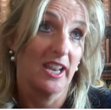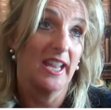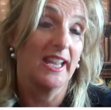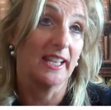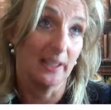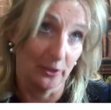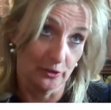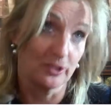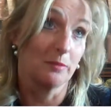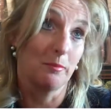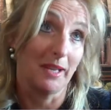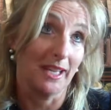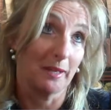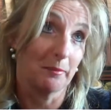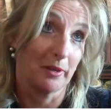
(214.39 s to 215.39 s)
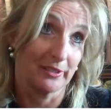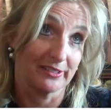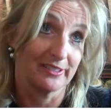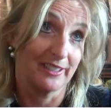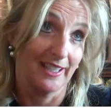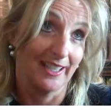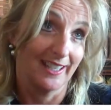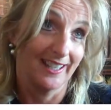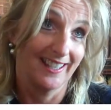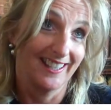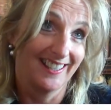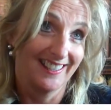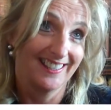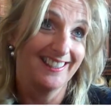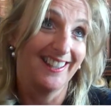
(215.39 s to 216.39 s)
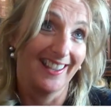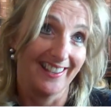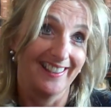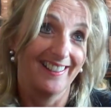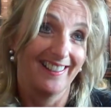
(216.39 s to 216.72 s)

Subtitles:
including me personally. Yeah.